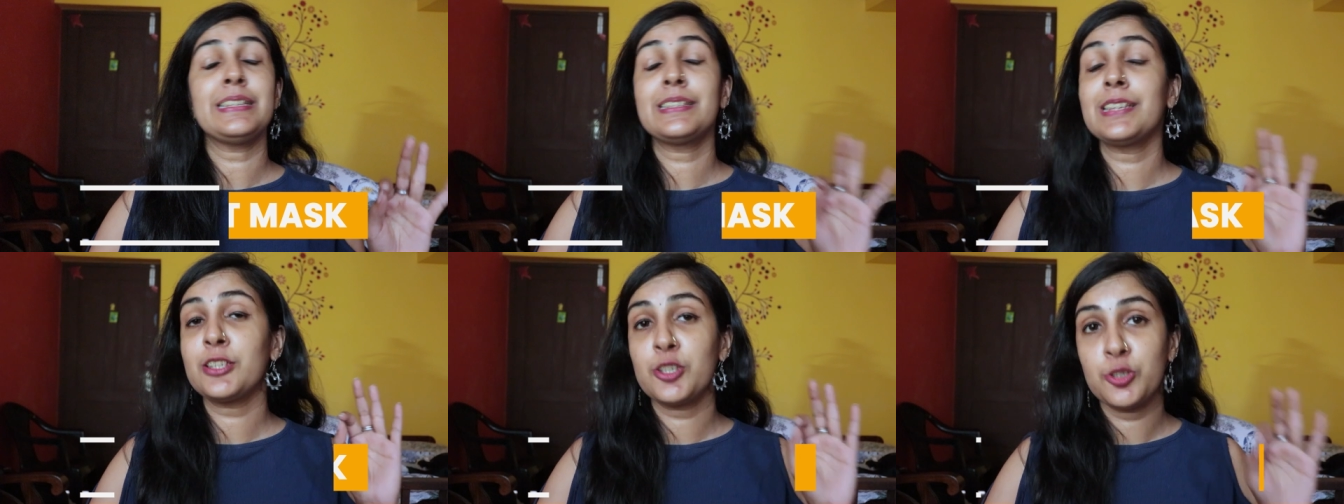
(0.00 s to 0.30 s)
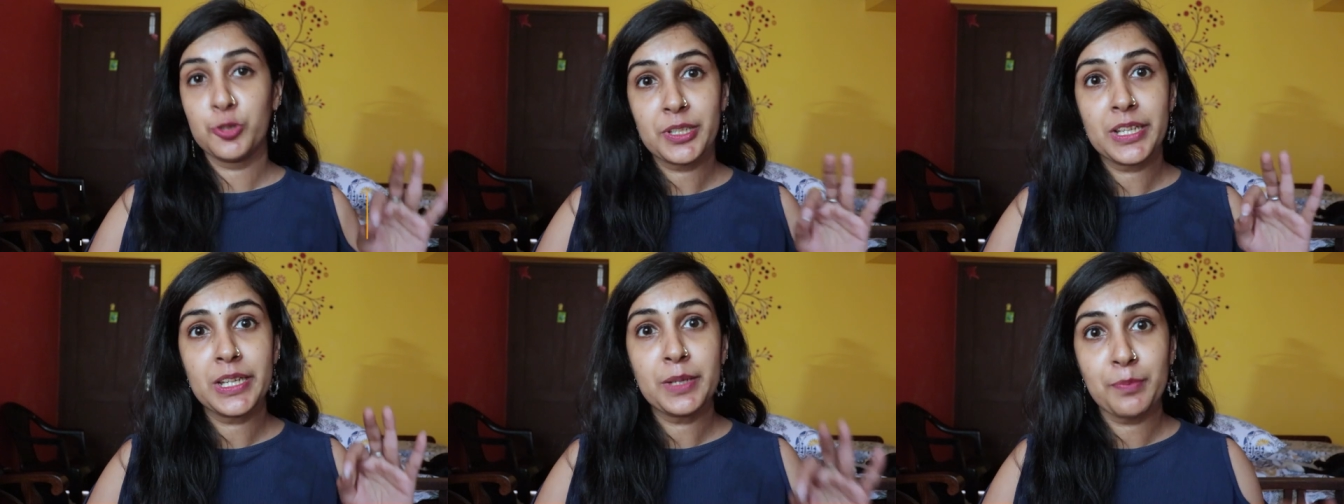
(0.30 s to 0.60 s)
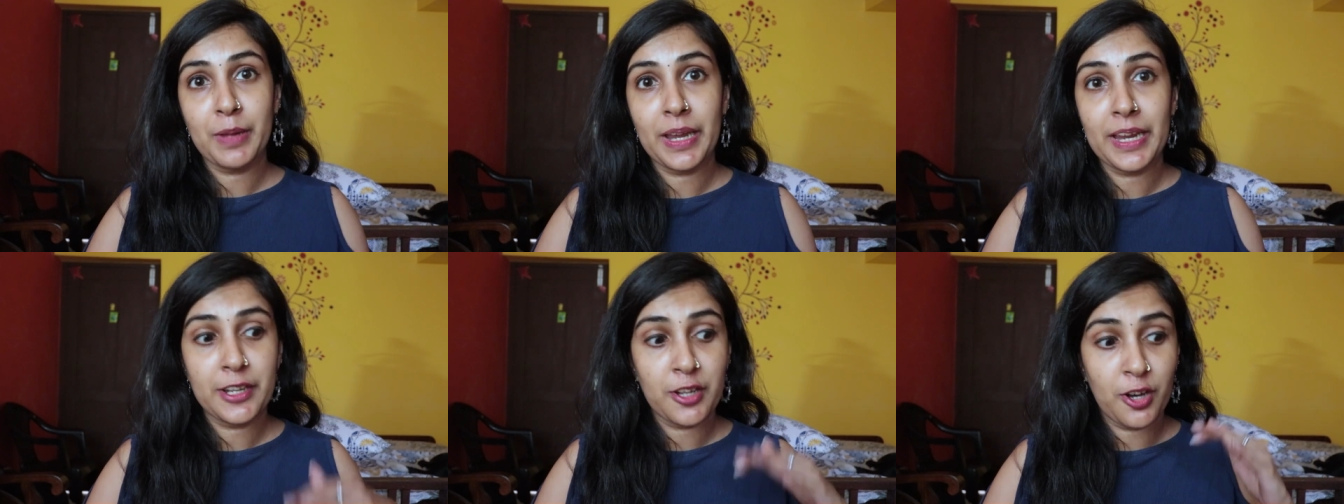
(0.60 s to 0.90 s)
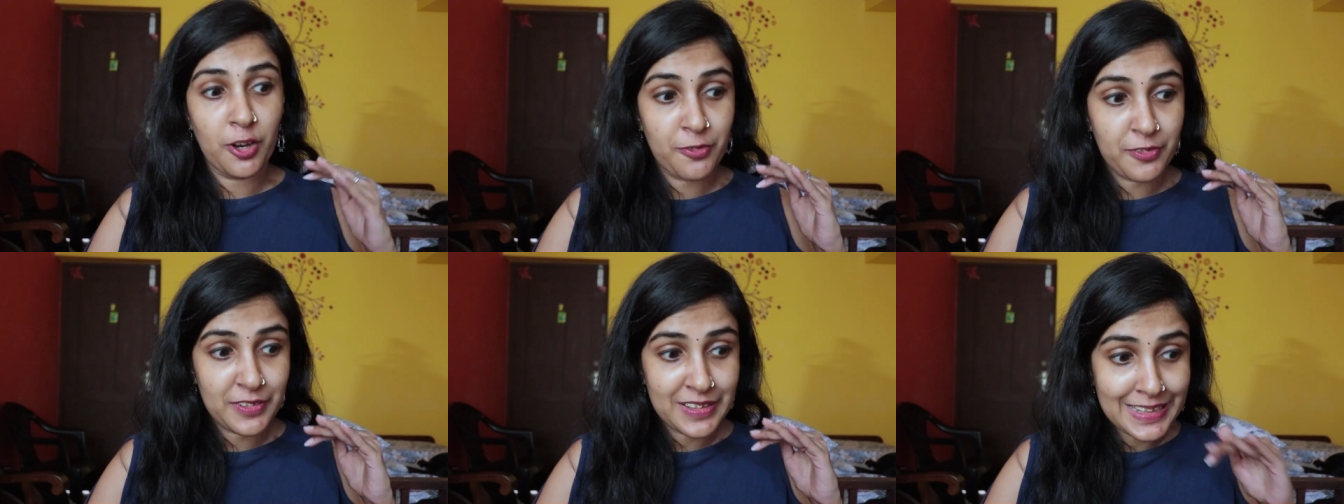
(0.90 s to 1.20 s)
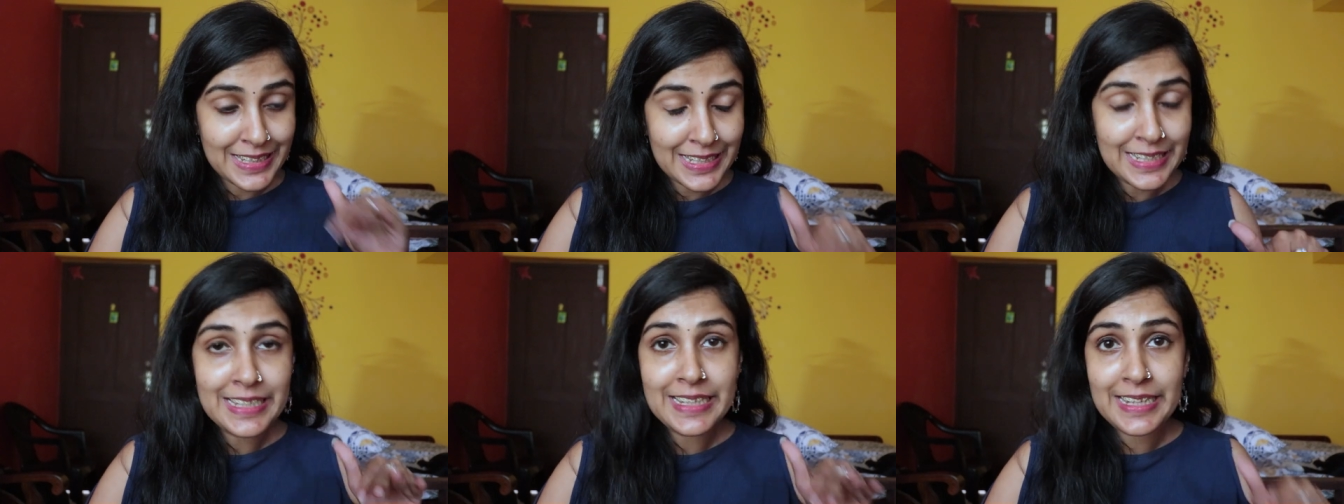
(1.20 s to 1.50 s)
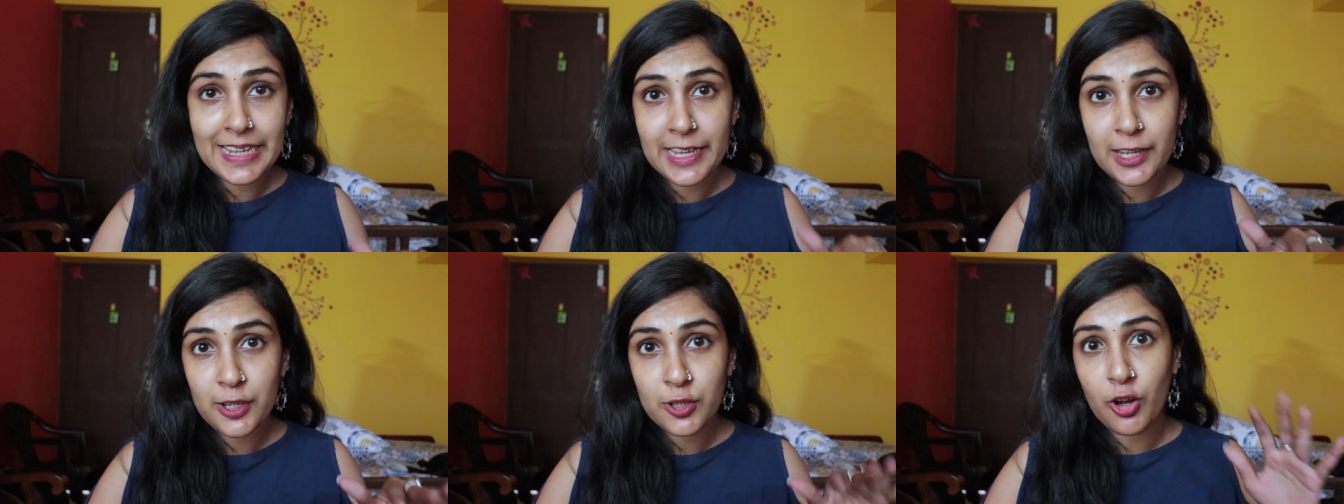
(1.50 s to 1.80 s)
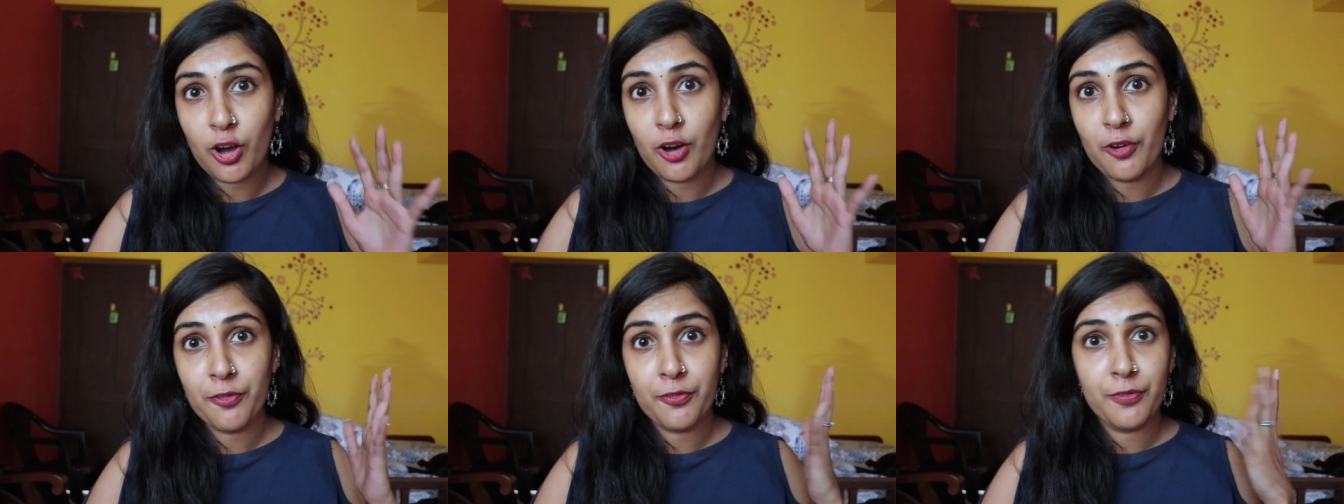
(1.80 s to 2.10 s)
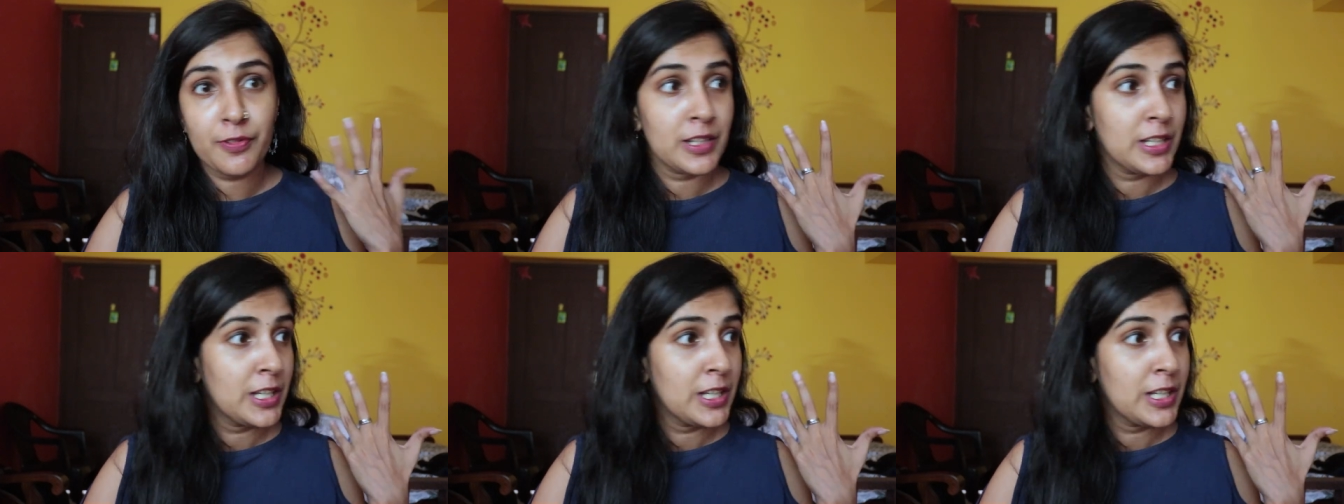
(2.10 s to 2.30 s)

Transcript: these are usually made of a thin layer of